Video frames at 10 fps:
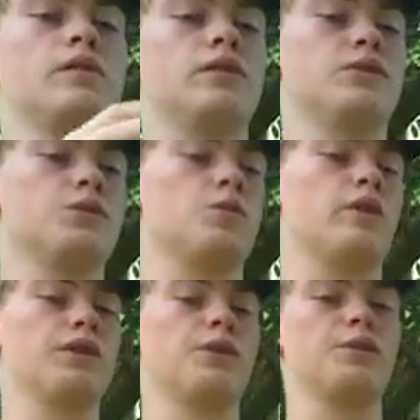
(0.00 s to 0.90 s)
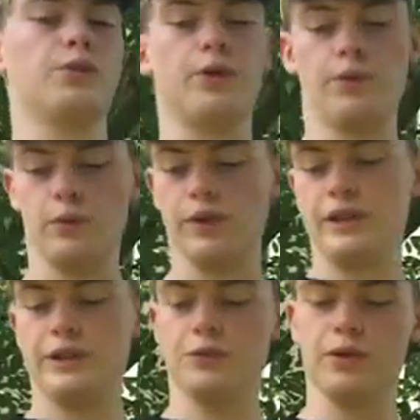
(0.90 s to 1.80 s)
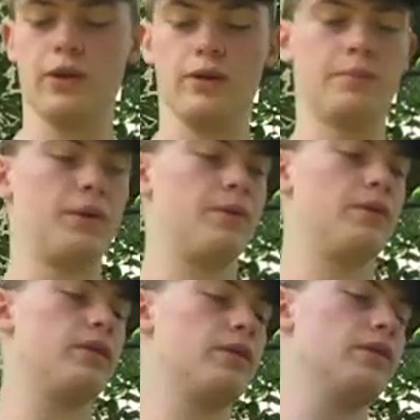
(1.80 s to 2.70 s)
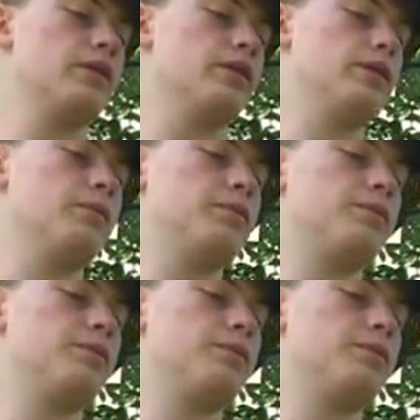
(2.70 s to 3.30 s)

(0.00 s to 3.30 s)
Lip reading: I'll just walk you through it when I draw. Alright.